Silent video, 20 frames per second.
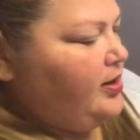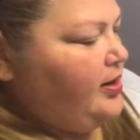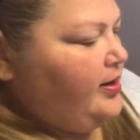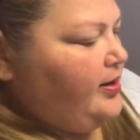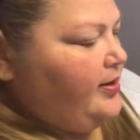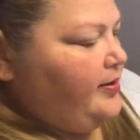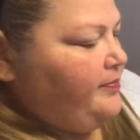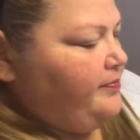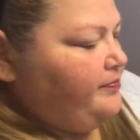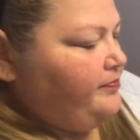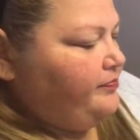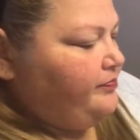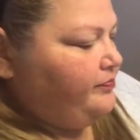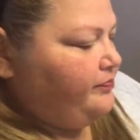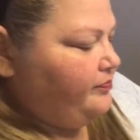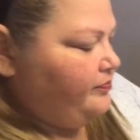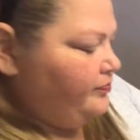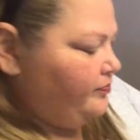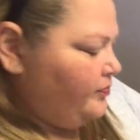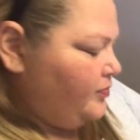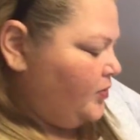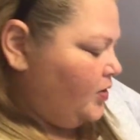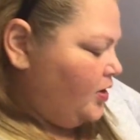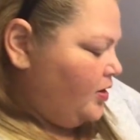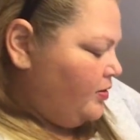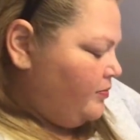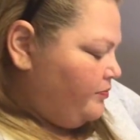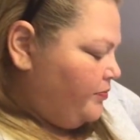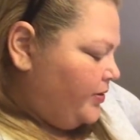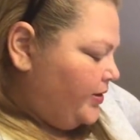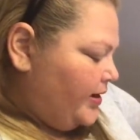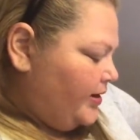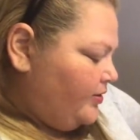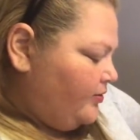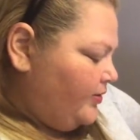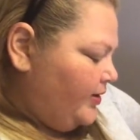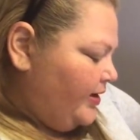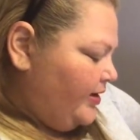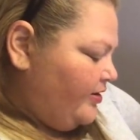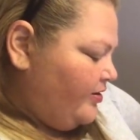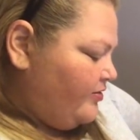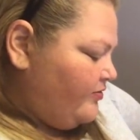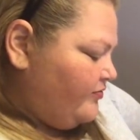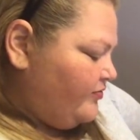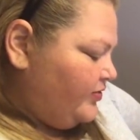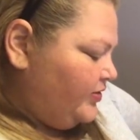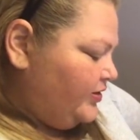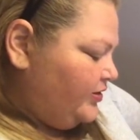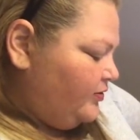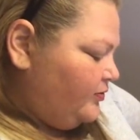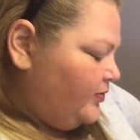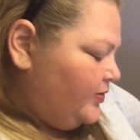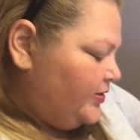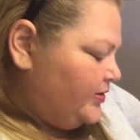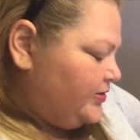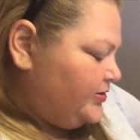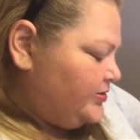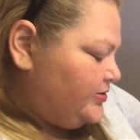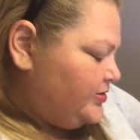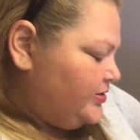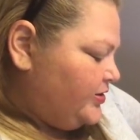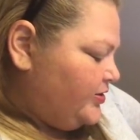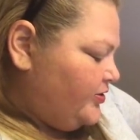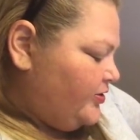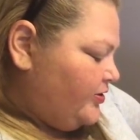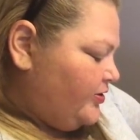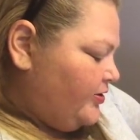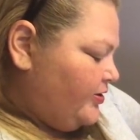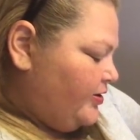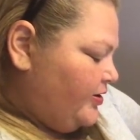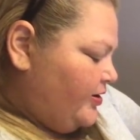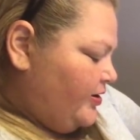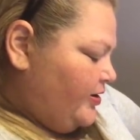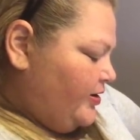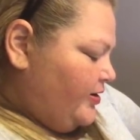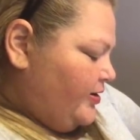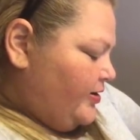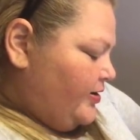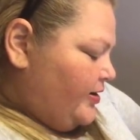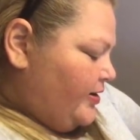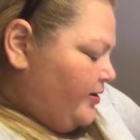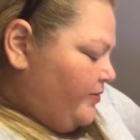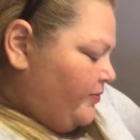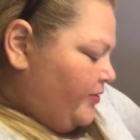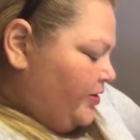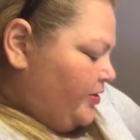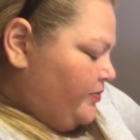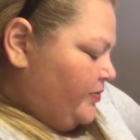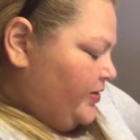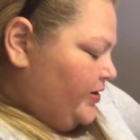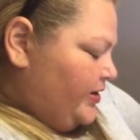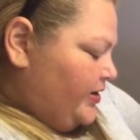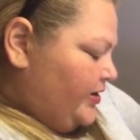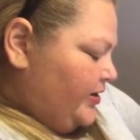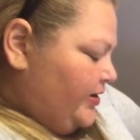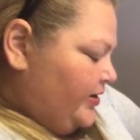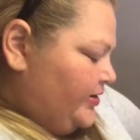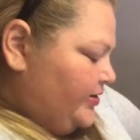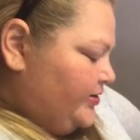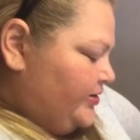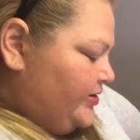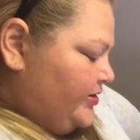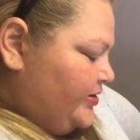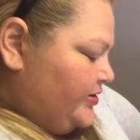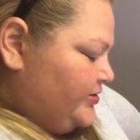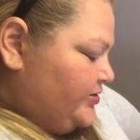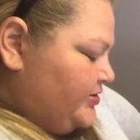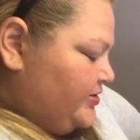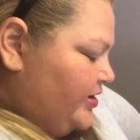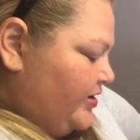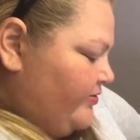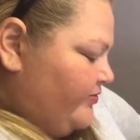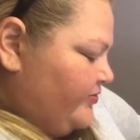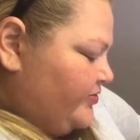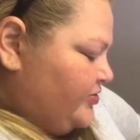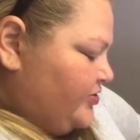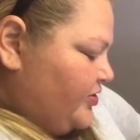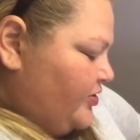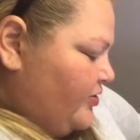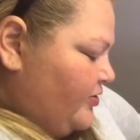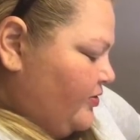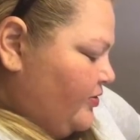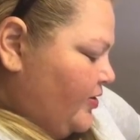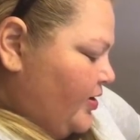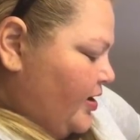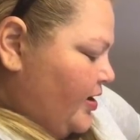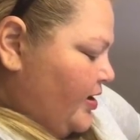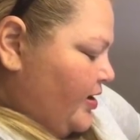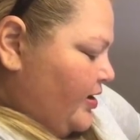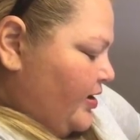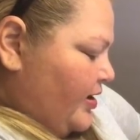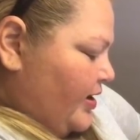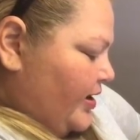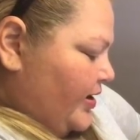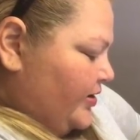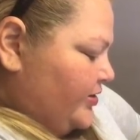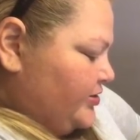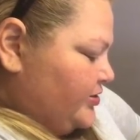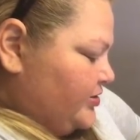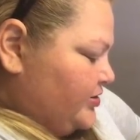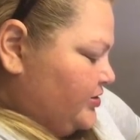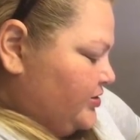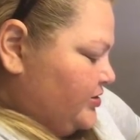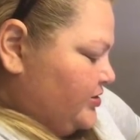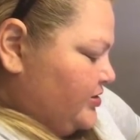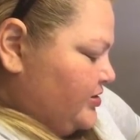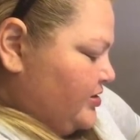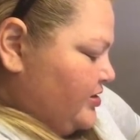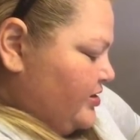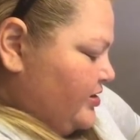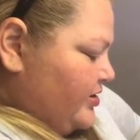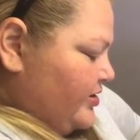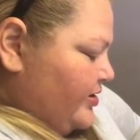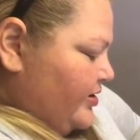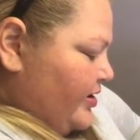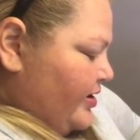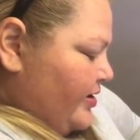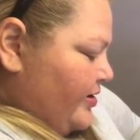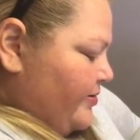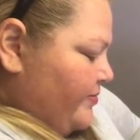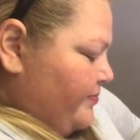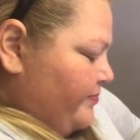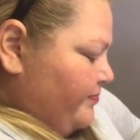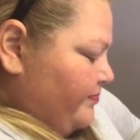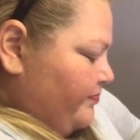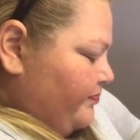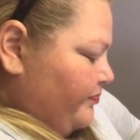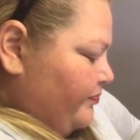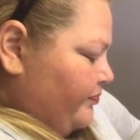Um, but I don't have little ones that are um, going to be getting into this stuff, so I just, the um,